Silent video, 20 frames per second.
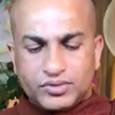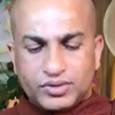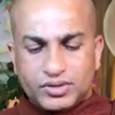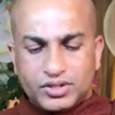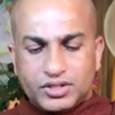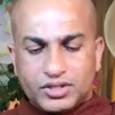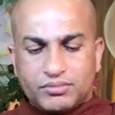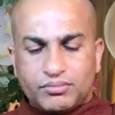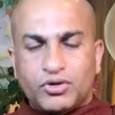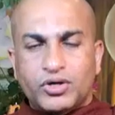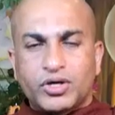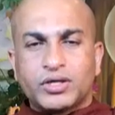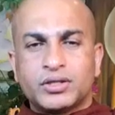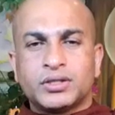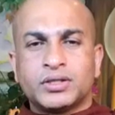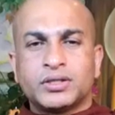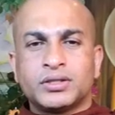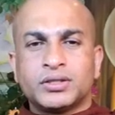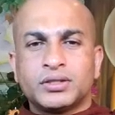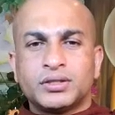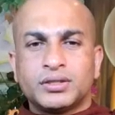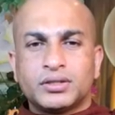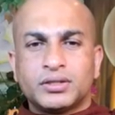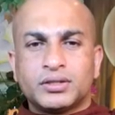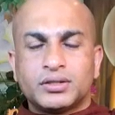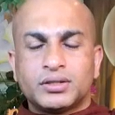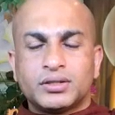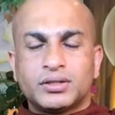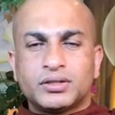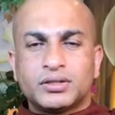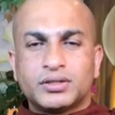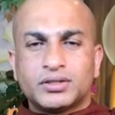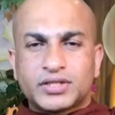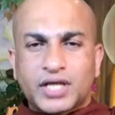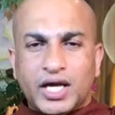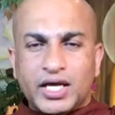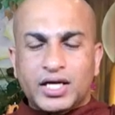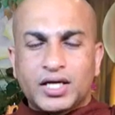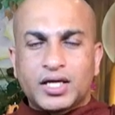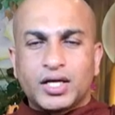the modern
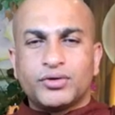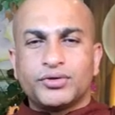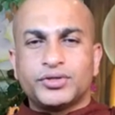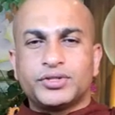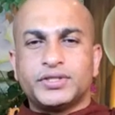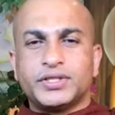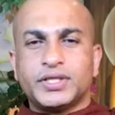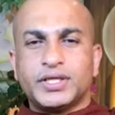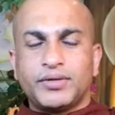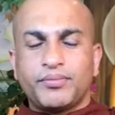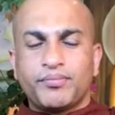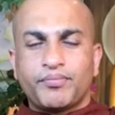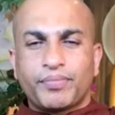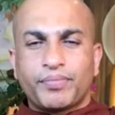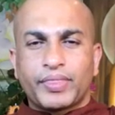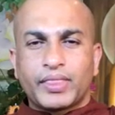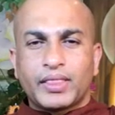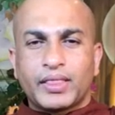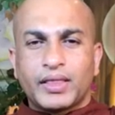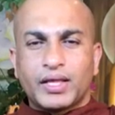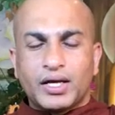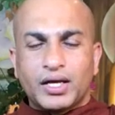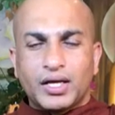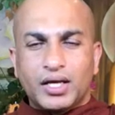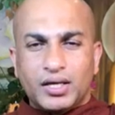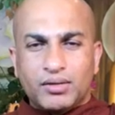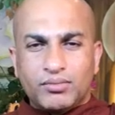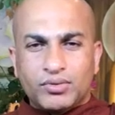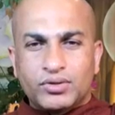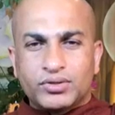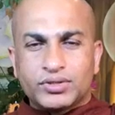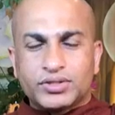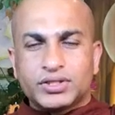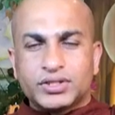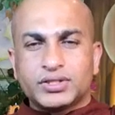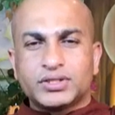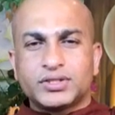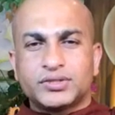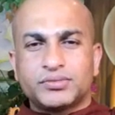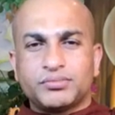psychology, the
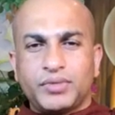emotions